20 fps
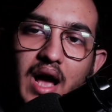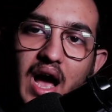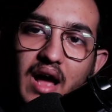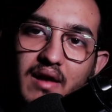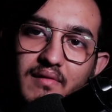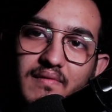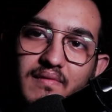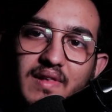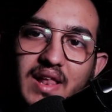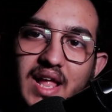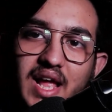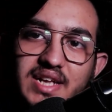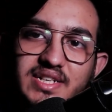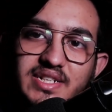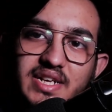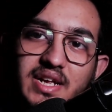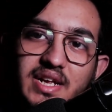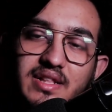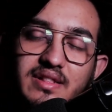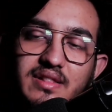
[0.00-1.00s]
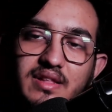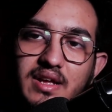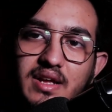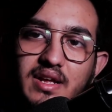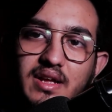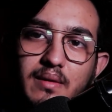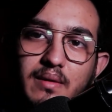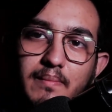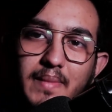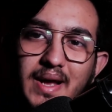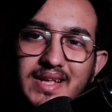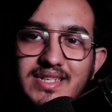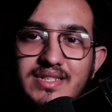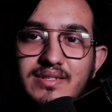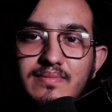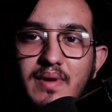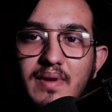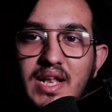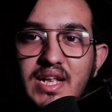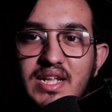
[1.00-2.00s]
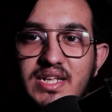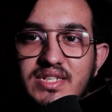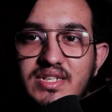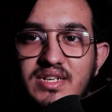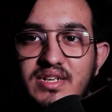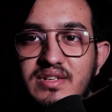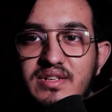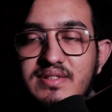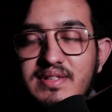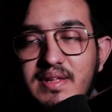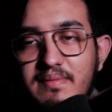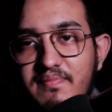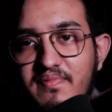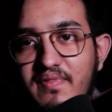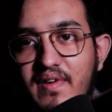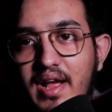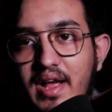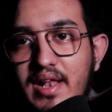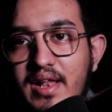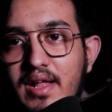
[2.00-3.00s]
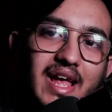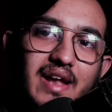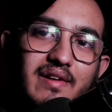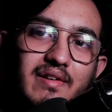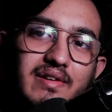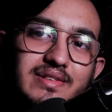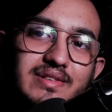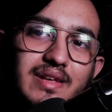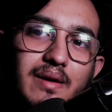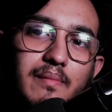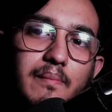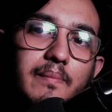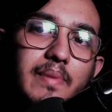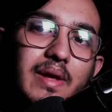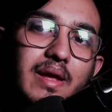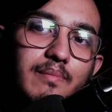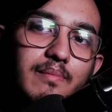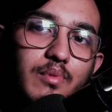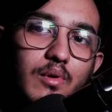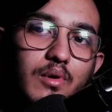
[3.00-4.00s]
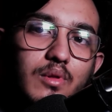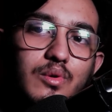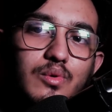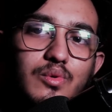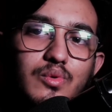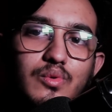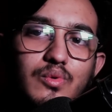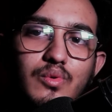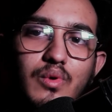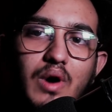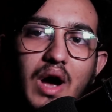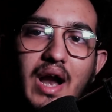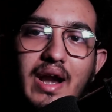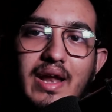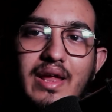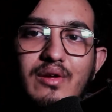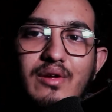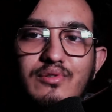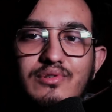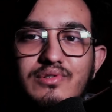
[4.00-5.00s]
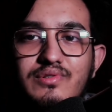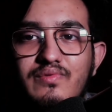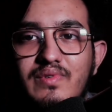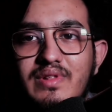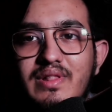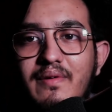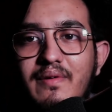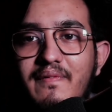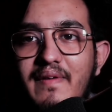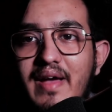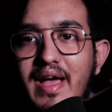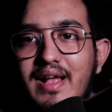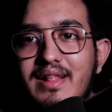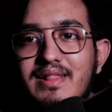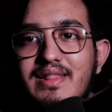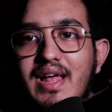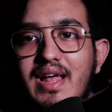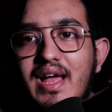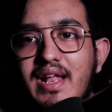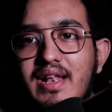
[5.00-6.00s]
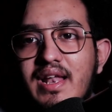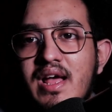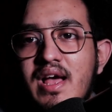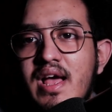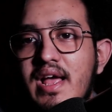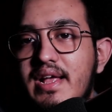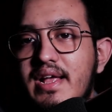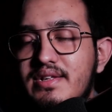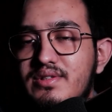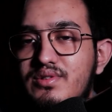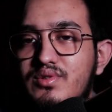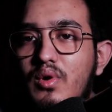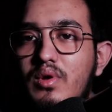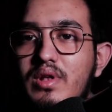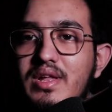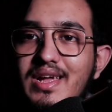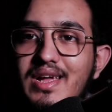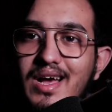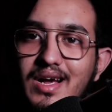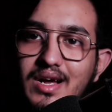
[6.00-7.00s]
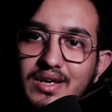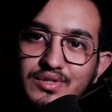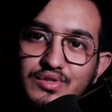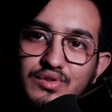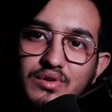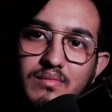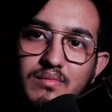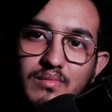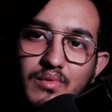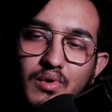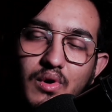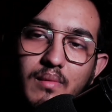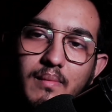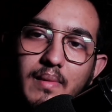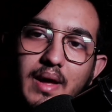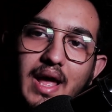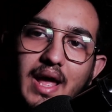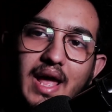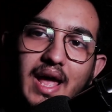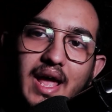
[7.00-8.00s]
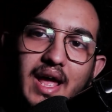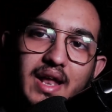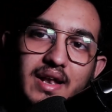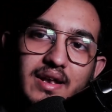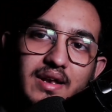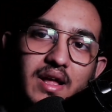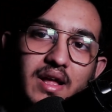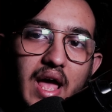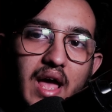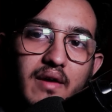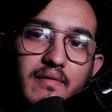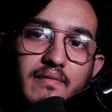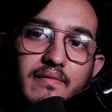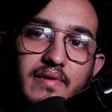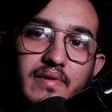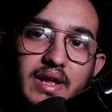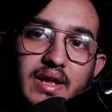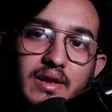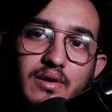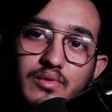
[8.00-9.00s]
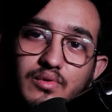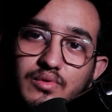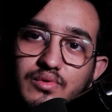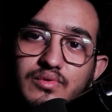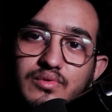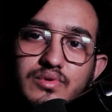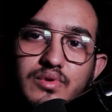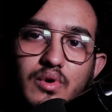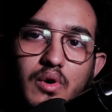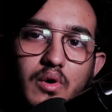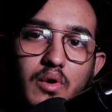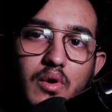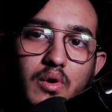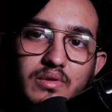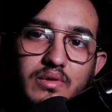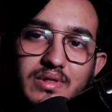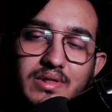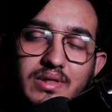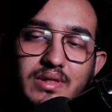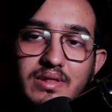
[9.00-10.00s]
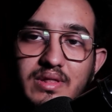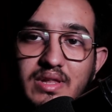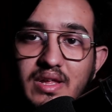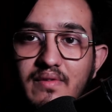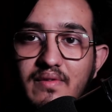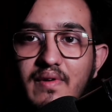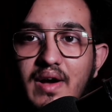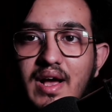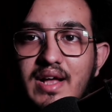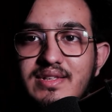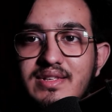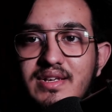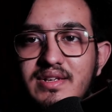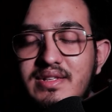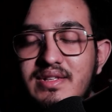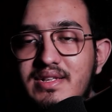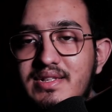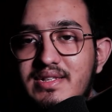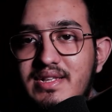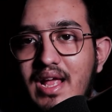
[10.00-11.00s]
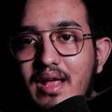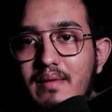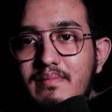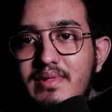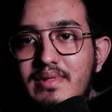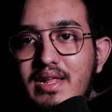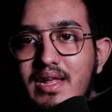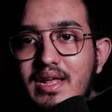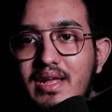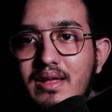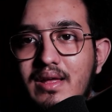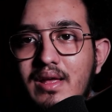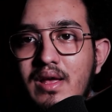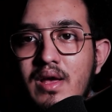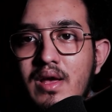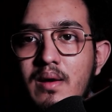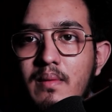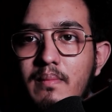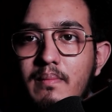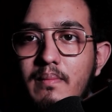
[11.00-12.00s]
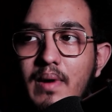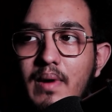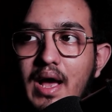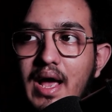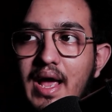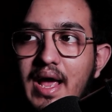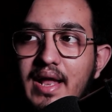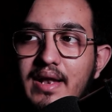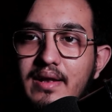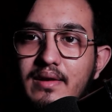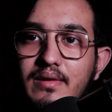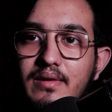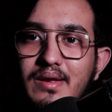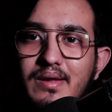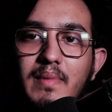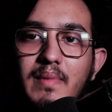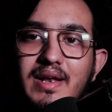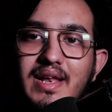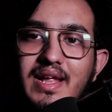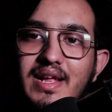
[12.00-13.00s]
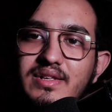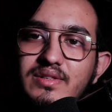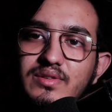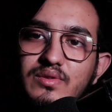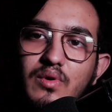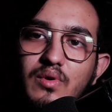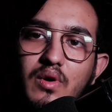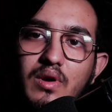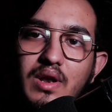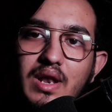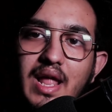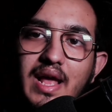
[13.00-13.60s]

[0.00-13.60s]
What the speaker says: unflashing the Magisk Manager zip file. There are some people who argues with the fact that installing a custom ROM and having root on device are the same thing, but it's not